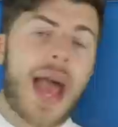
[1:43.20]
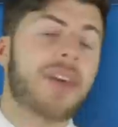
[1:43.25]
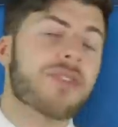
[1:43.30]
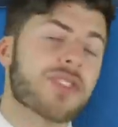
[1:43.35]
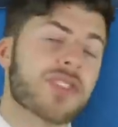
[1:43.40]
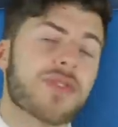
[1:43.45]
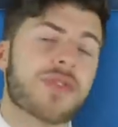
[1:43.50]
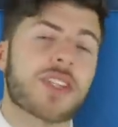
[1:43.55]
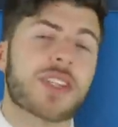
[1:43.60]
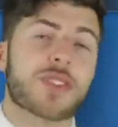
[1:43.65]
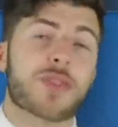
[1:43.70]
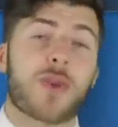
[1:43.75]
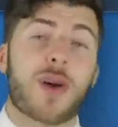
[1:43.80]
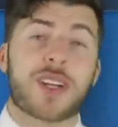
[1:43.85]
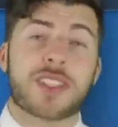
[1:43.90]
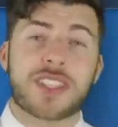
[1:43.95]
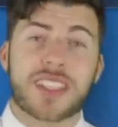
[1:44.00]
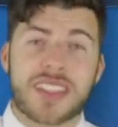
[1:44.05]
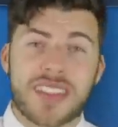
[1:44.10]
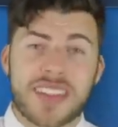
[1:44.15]
after you finish
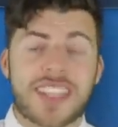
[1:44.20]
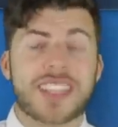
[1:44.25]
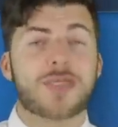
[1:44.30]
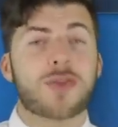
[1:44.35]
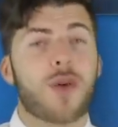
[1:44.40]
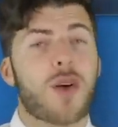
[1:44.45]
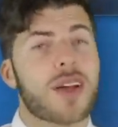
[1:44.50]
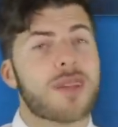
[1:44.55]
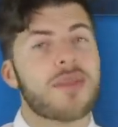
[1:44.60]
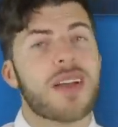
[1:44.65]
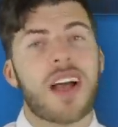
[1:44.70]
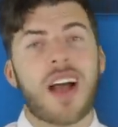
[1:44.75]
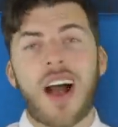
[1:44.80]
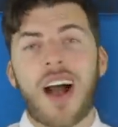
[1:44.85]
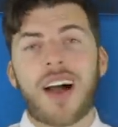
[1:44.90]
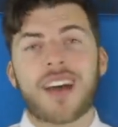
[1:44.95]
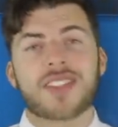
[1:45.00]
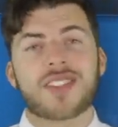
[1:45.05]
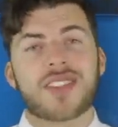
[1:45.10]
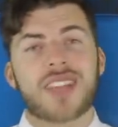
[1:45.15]
watching this one.
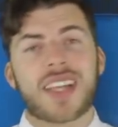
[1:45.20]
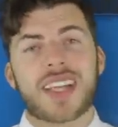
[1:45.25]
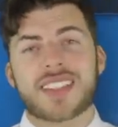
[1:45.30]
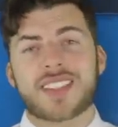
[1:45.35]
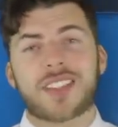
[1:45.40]
Also, let